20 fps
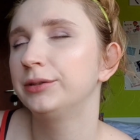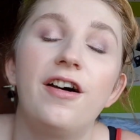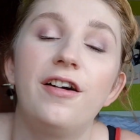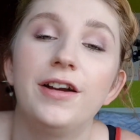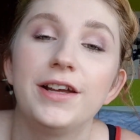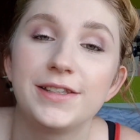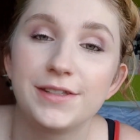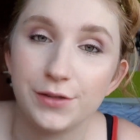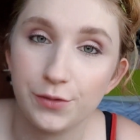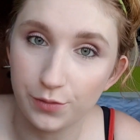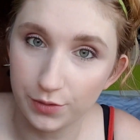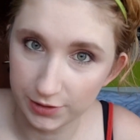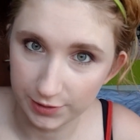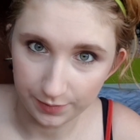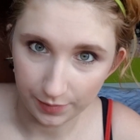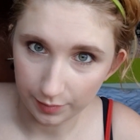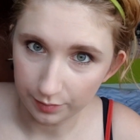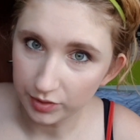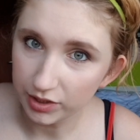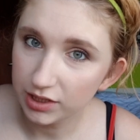Alright, so once
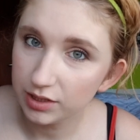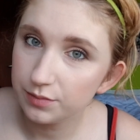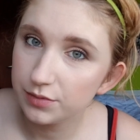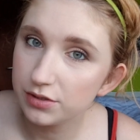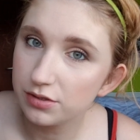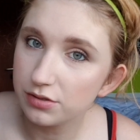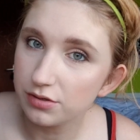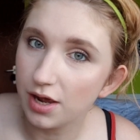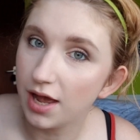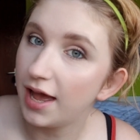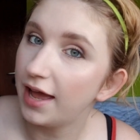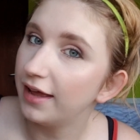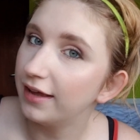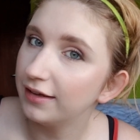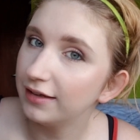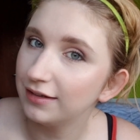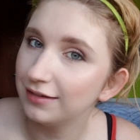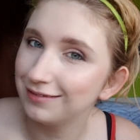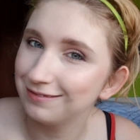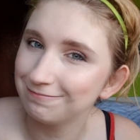my makeup is
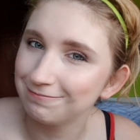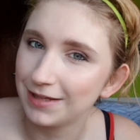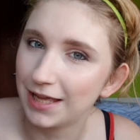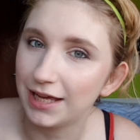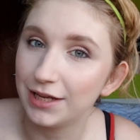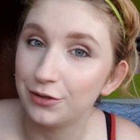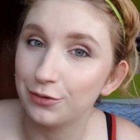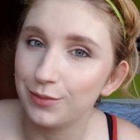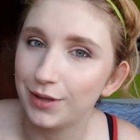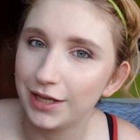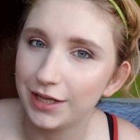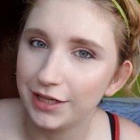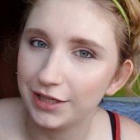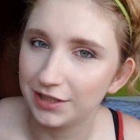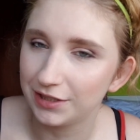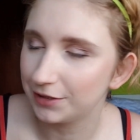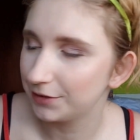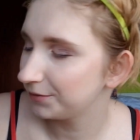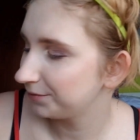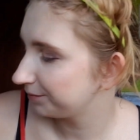dry, I do my hair.